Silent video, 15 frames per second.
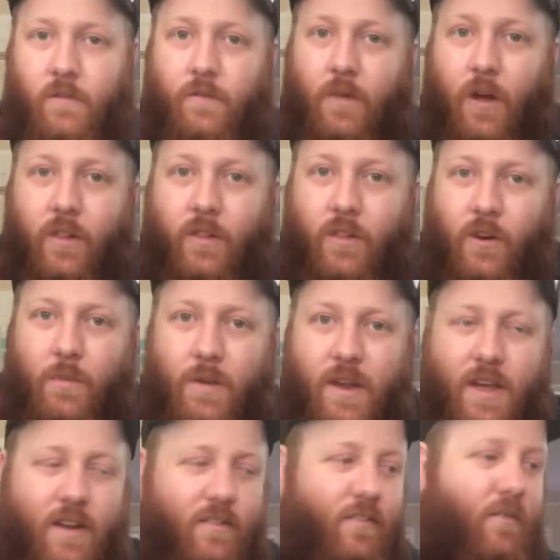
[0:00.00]
Falling a little bit
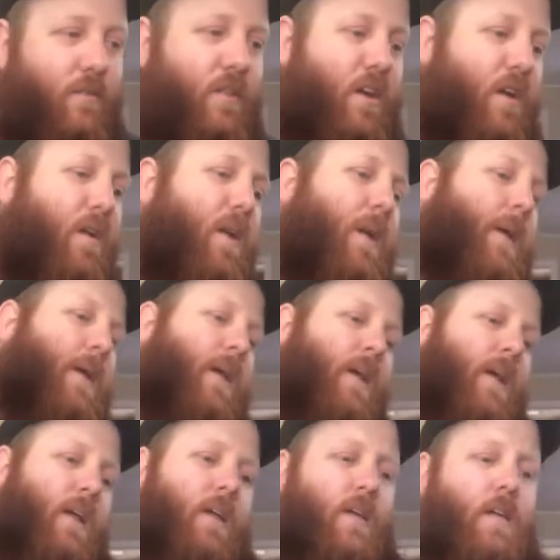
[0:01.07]
out of tune there.
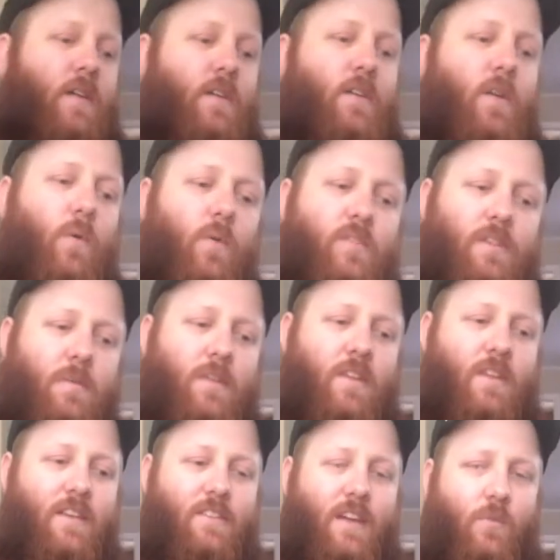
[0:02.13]
You know, some of the
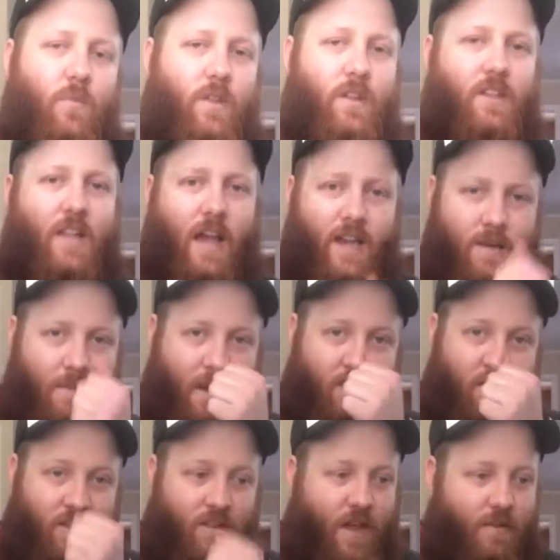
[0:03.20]
things I really like
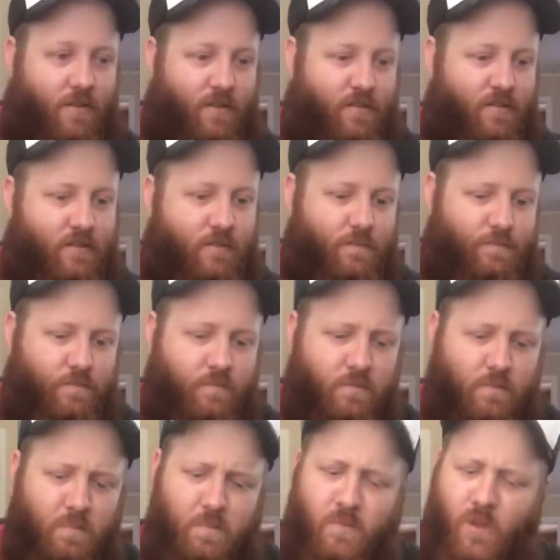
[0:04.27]
about the 11s
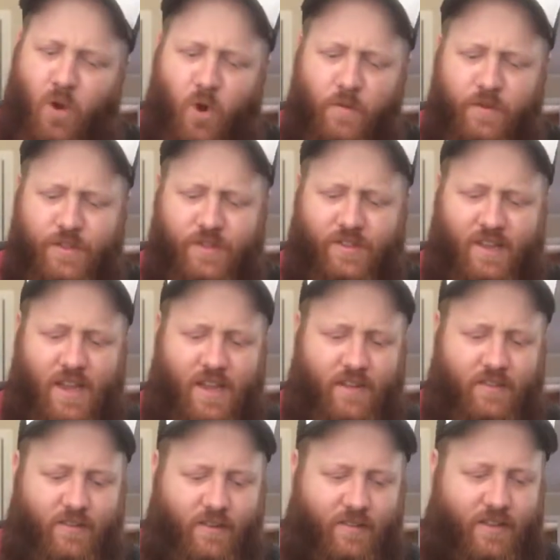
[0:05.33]
over the
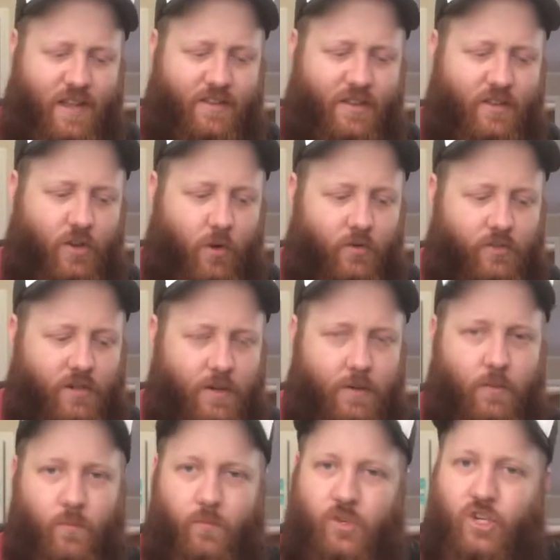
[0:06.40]
10s is that they don't seem
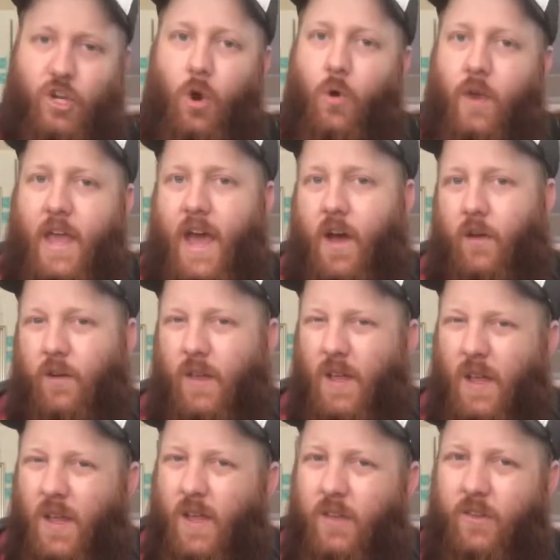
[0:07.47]
to choke out.
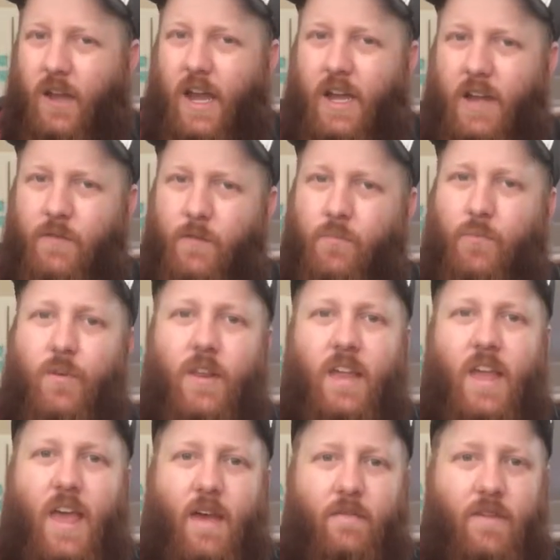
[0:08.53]
So I have a
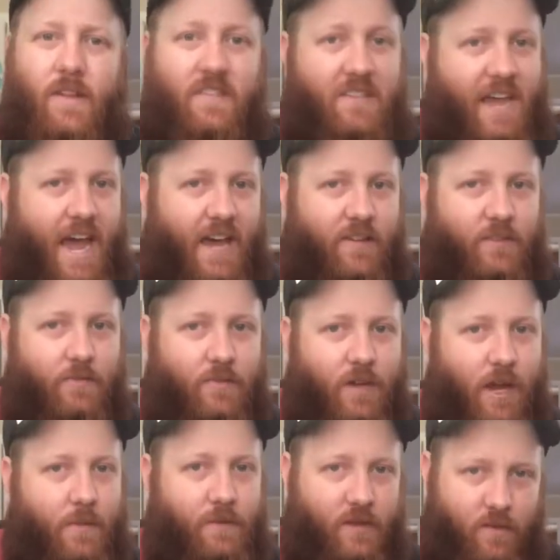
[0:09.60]
pretty heavy attack
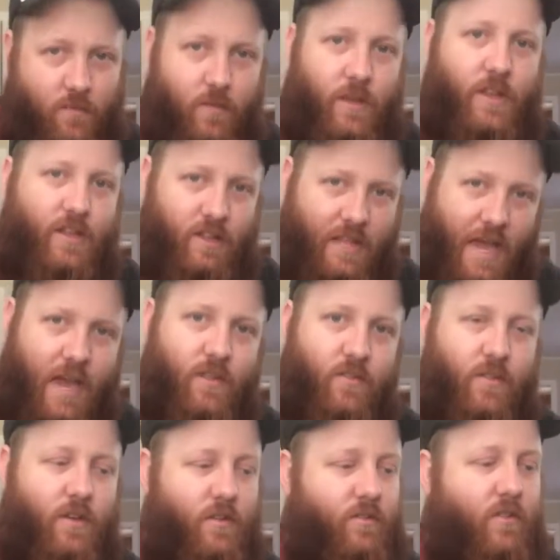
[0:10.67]
sometimes. I can really lay
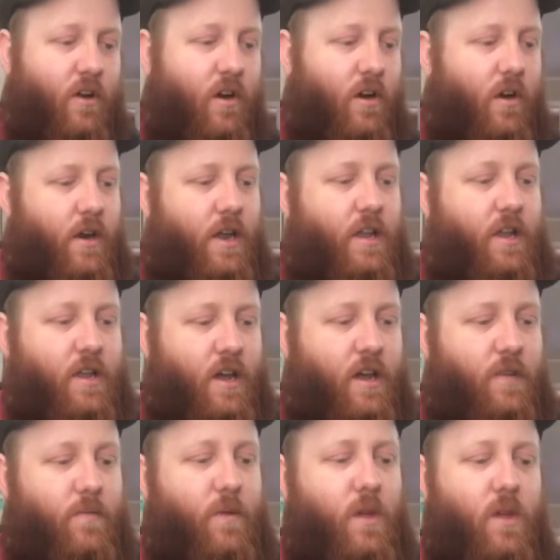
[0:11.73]
into the guitar, and I can
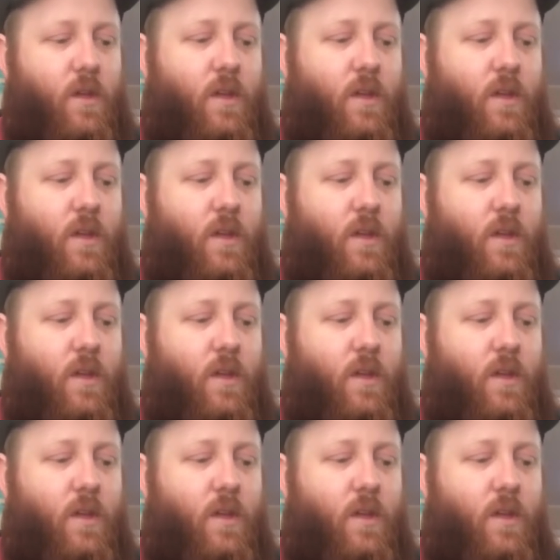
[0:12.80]
kind of